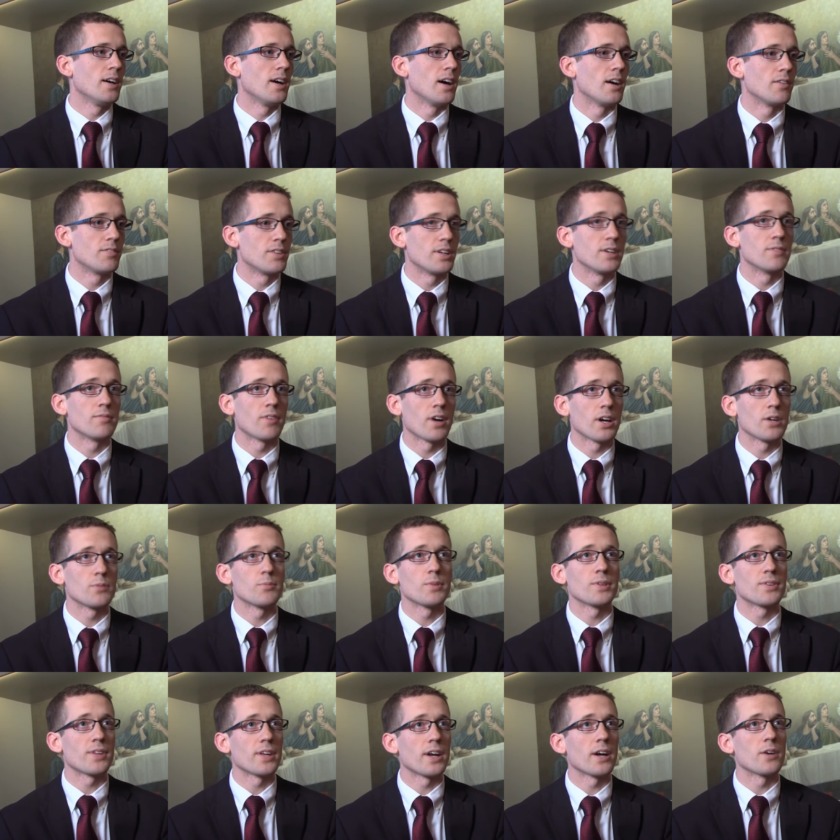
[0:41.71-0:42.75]
of the
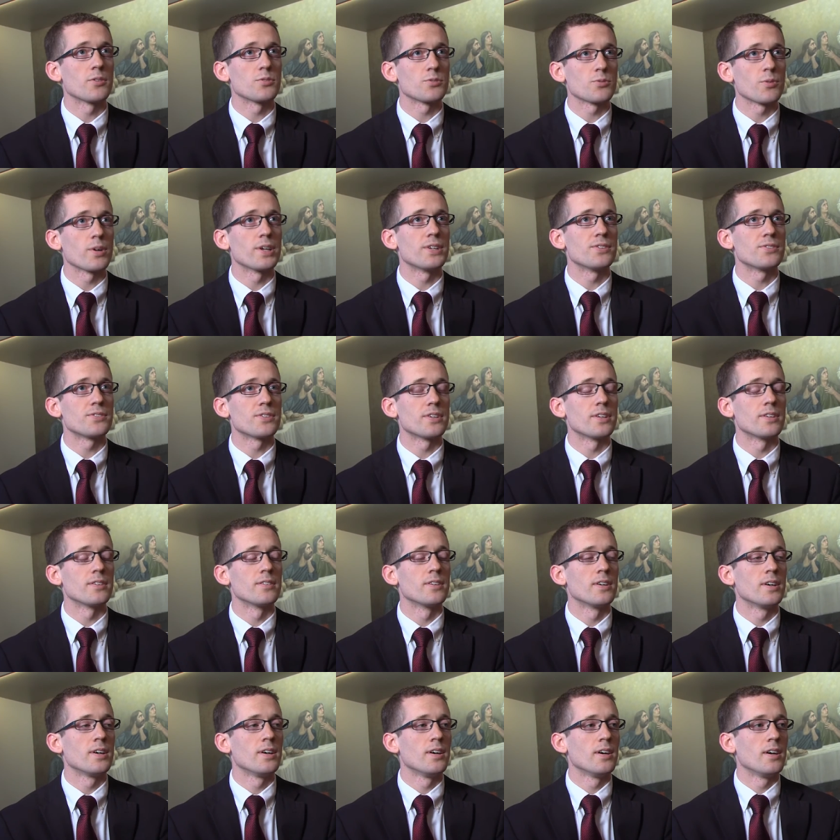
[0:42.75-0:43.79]
environment that I was raised in.
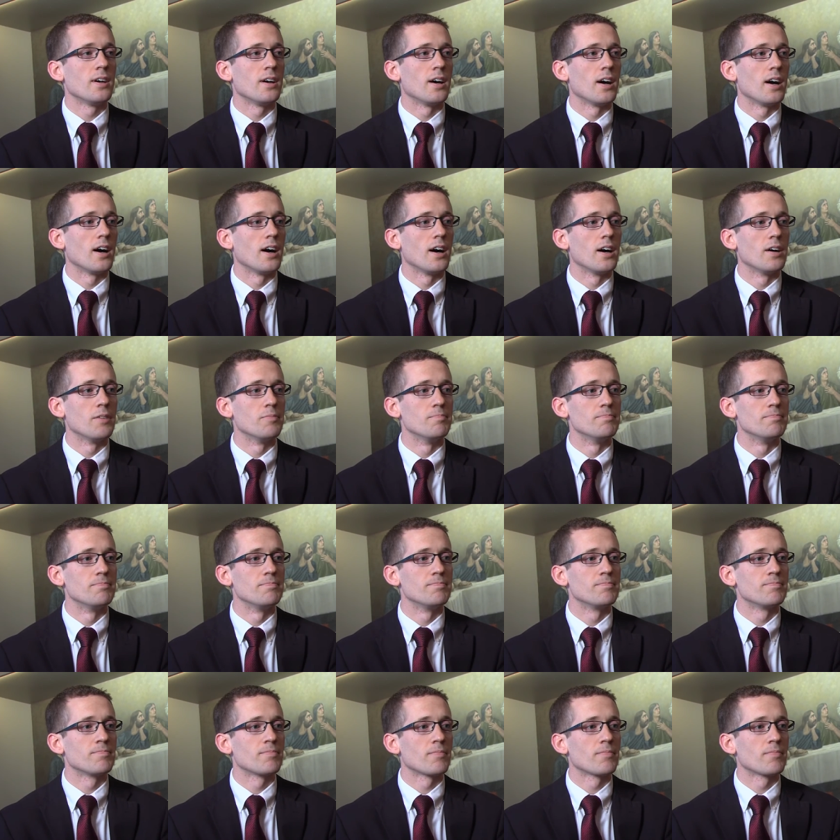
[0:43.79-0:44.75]
Um,